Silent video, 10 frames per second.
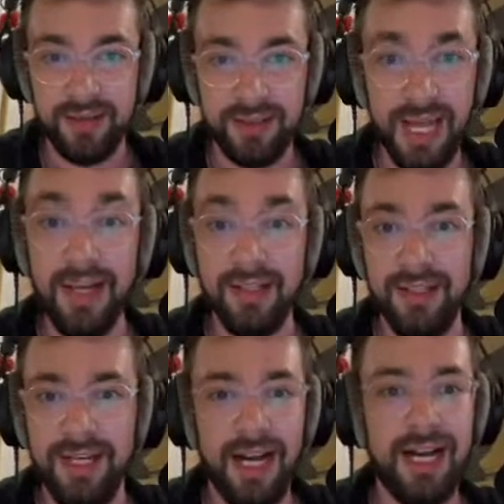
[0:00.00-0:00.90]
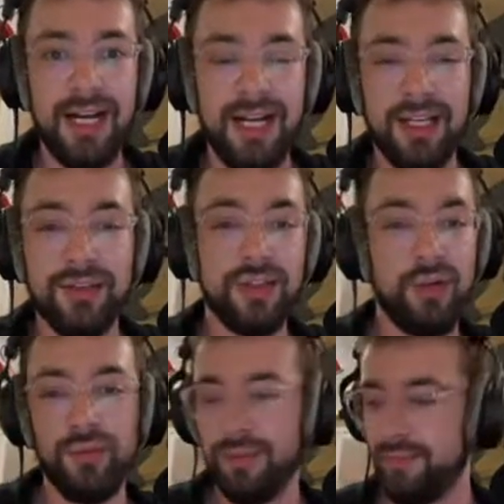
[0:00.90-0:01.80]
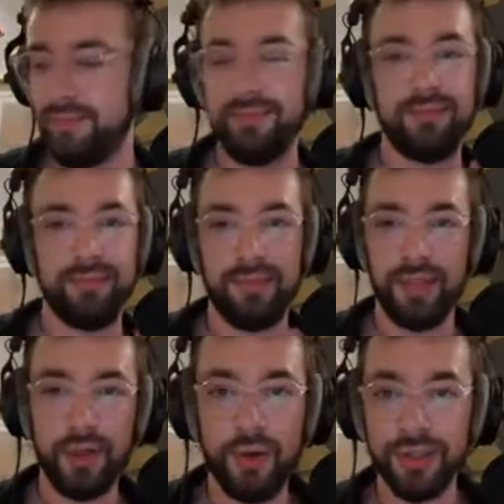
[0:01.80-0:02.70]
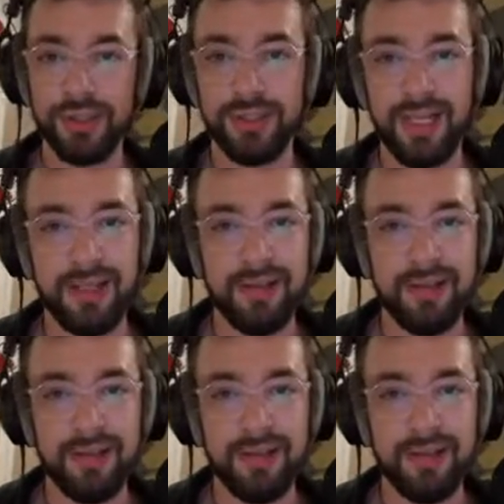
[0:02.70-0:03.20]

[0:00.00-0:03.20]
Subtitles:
Yeah. So The course,